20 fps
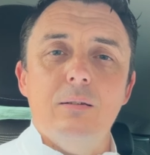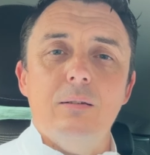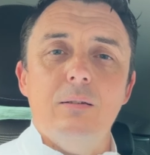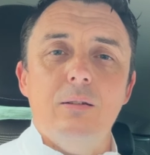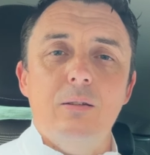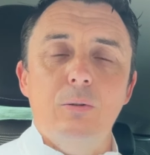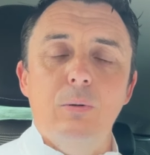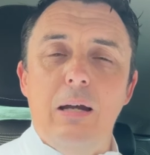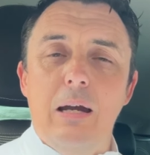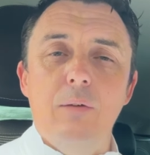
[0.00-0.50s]

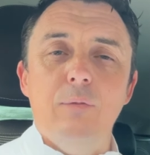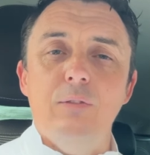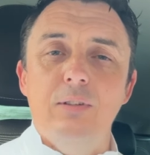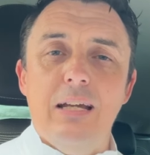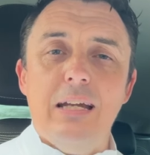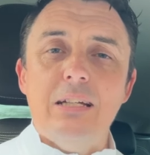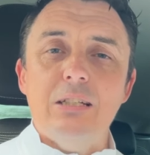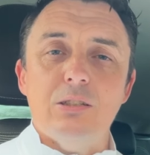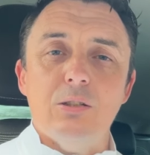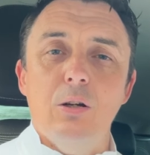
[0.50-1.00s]
You have
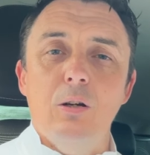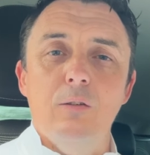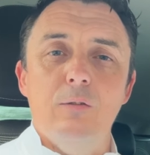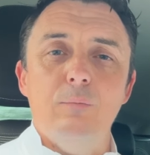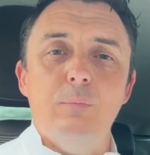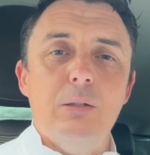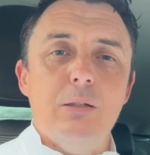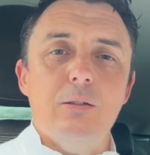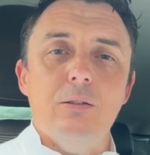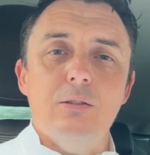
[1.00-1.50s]
nights off
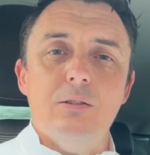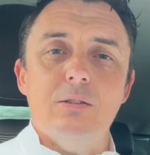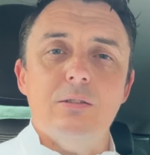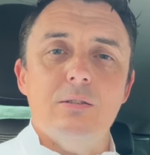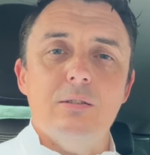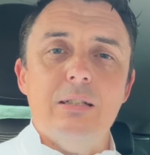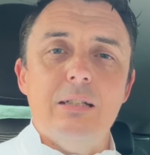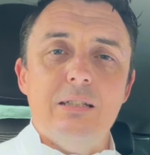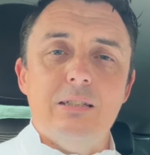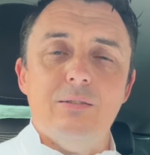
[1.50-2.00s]

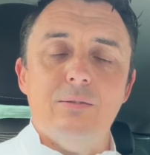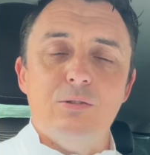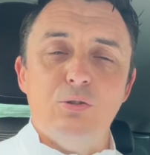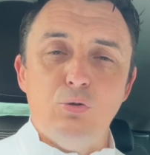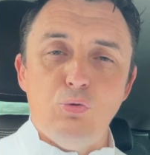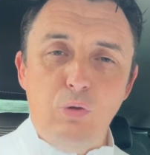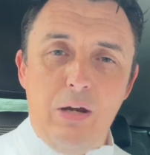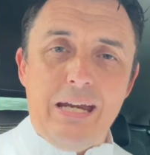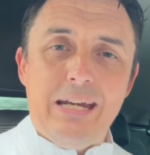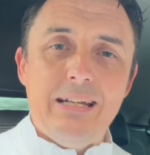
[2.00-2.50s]
because it's
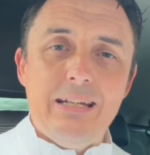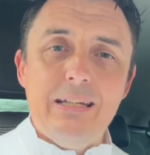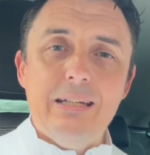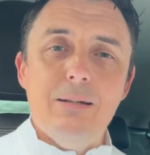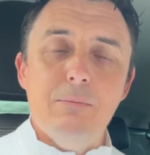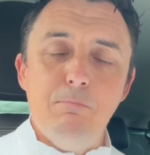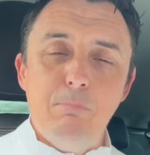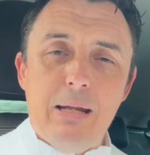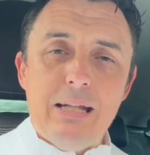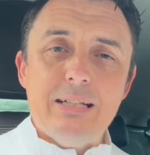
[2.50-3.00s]

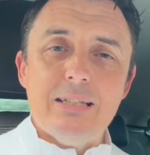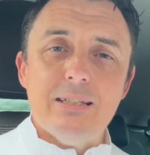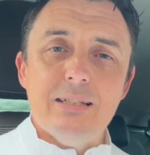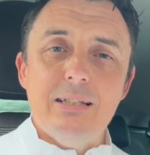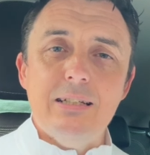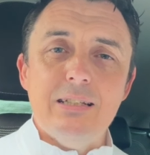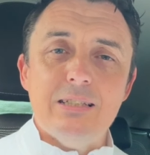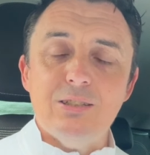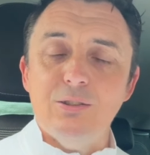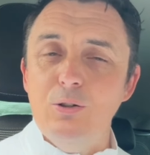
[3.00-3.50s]
draining
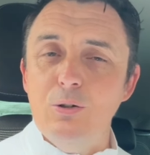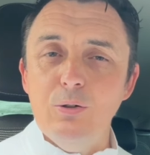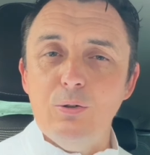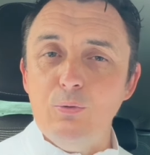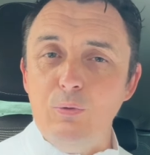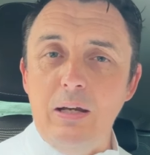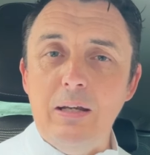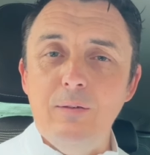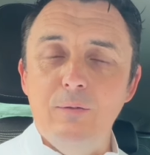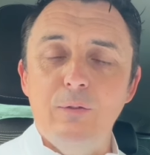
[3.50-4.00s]
mentally. It's not
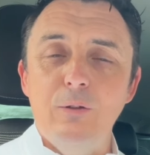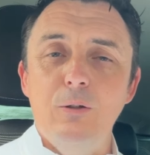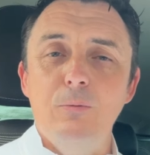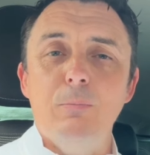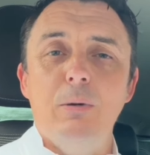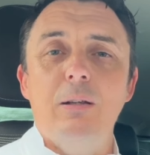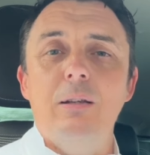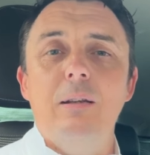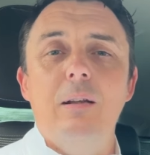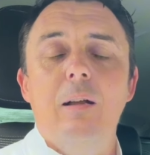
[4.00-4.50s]
great for your
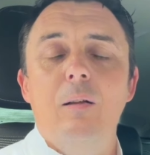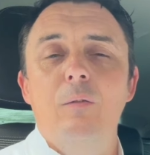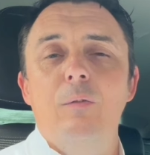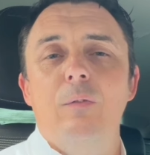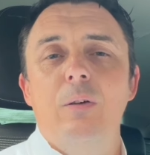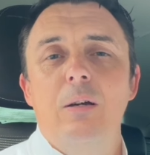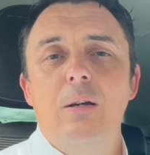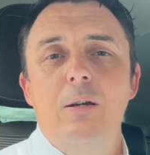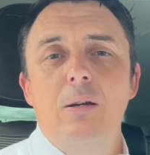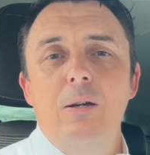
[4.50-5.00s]
mental health.